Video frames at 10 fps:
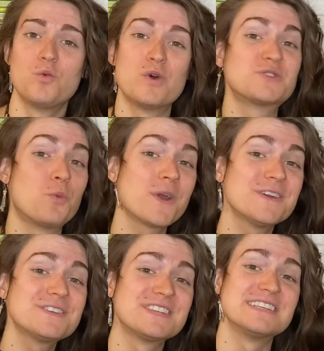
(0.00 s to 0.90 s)
What's
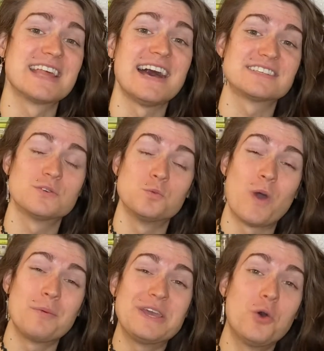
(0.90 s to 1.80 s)
worse is that,
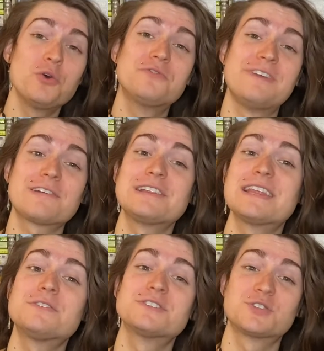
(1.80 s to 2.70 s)
while we hold very
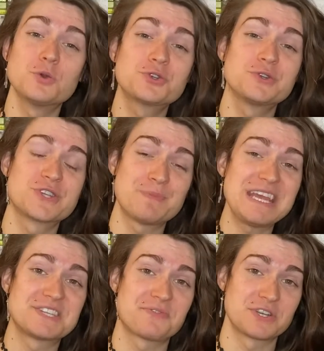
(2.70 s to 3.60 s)
little social
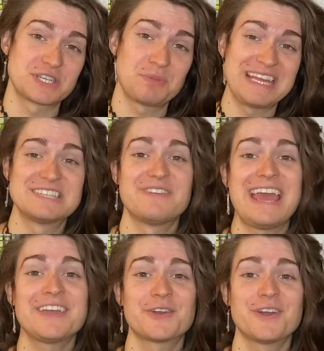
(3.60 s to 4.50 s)
space for displays of
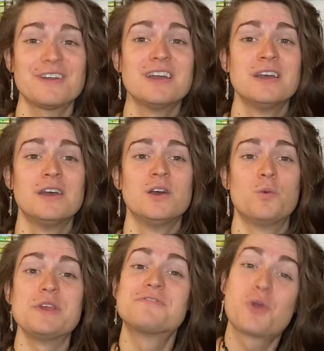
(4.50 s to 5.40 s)
anger,
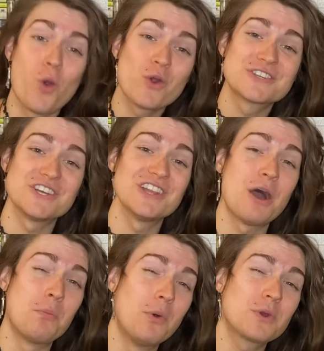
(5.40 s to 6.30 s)
we of course
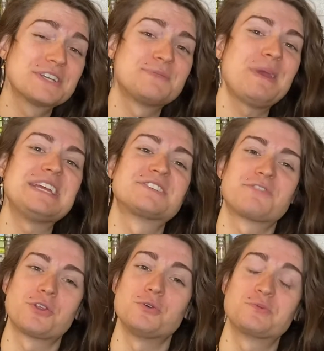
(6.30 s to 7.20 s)
allow more space
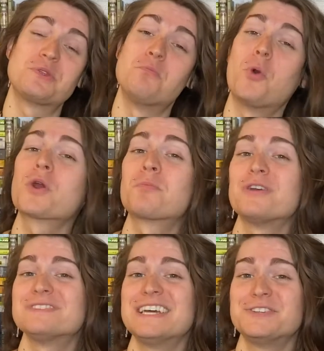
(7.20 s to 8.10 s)
for those with more
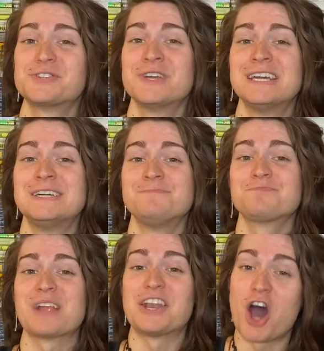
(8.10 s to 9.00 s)
privilege.
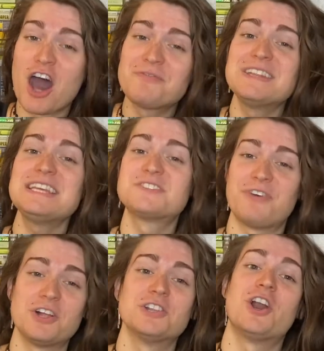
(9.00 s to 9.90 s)
And often these
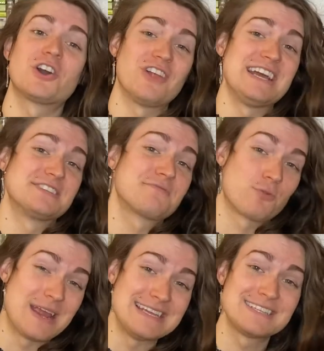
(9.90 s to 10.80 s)
fall along lines of
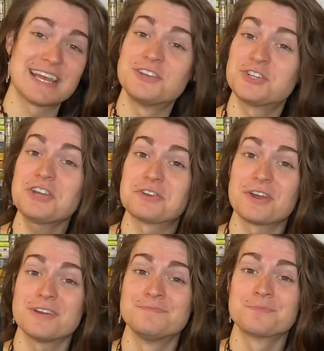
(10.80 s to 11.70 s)
race and
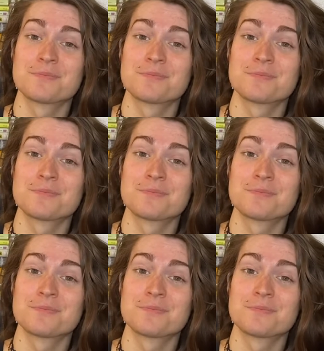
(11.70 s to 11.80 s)
gender.